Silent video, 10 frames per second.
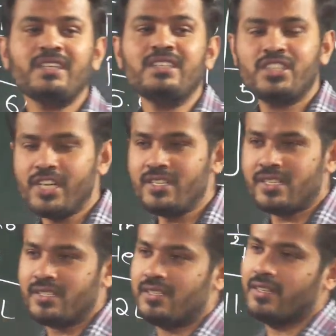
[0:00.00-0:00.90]

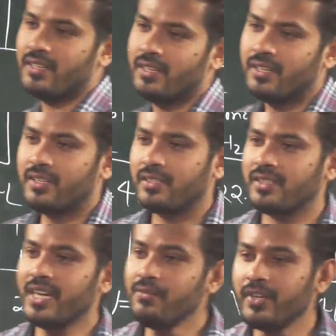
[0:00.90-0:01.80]
changes,
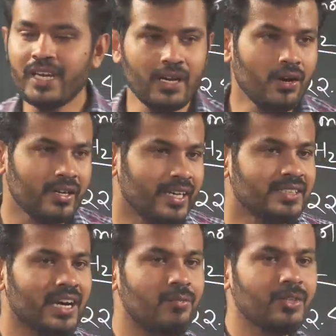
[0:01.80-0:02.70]
then we cannot guess
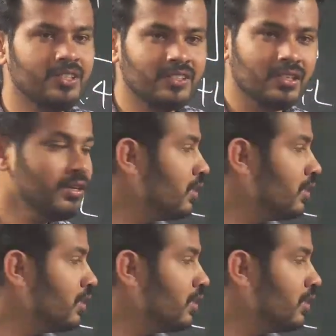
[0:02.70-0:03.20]
how much is the